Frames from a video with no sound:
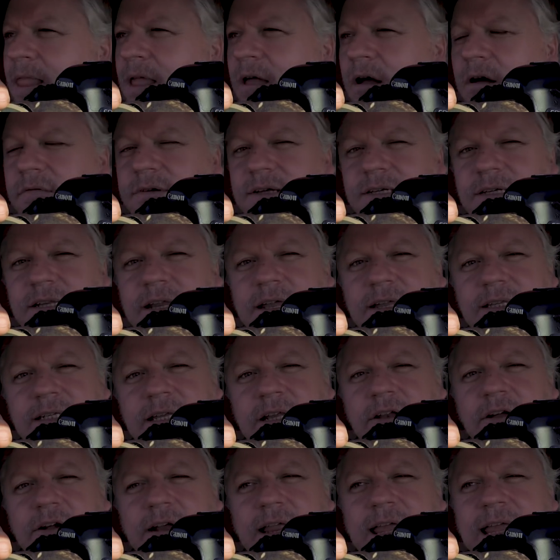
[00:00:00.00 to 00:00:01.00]
Obviously, it's
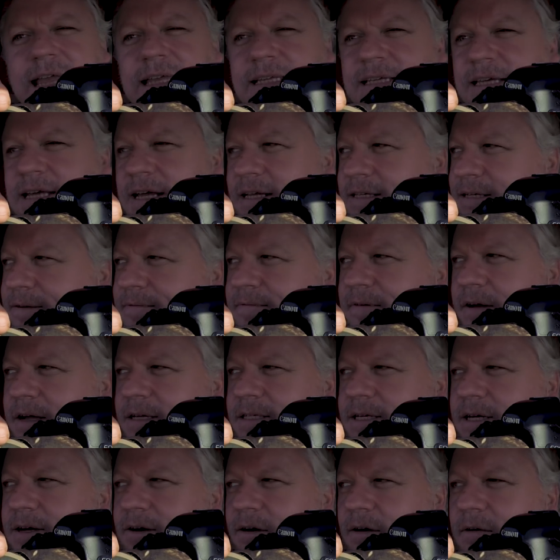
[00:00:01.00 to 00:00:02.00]
a lot easier to
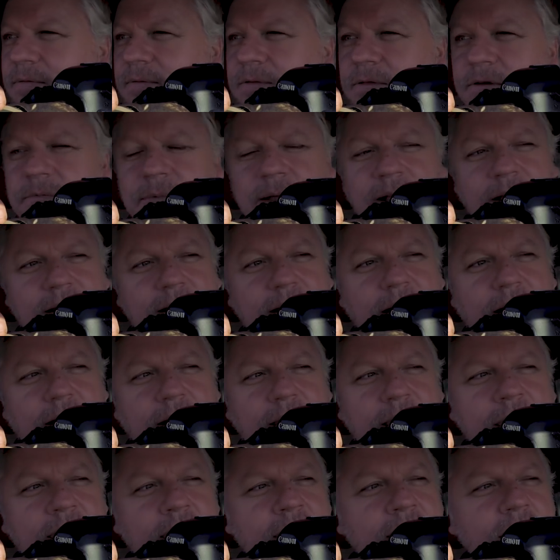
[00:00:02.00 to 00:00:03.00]
photograph them in a
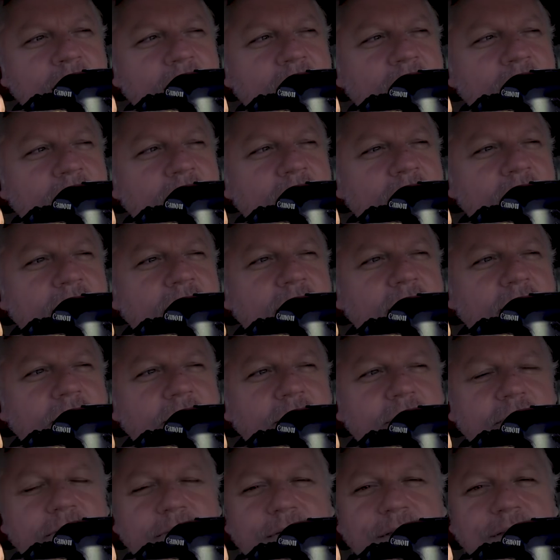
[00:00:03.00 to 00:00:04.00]
garden
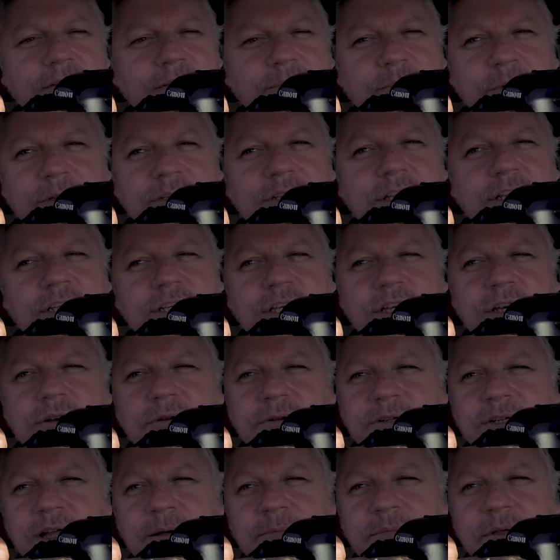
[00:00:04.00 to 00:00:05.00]
or in a fixed position
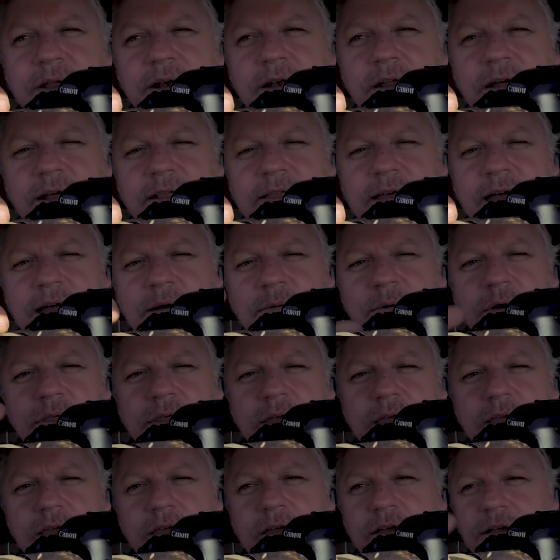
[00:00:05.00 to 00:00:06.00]
or something like that where
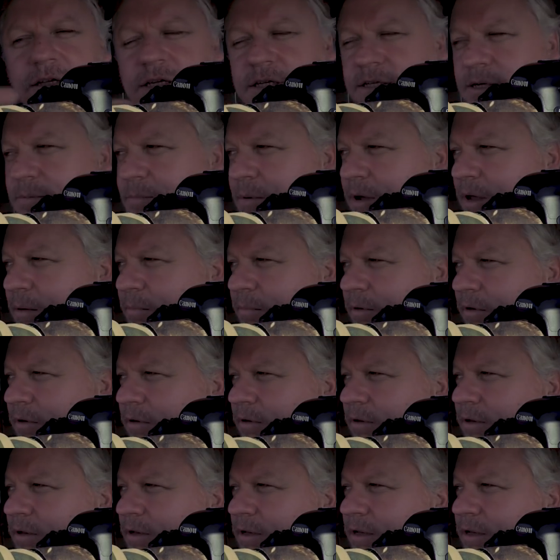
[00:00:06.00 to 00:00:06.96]
they're used to people.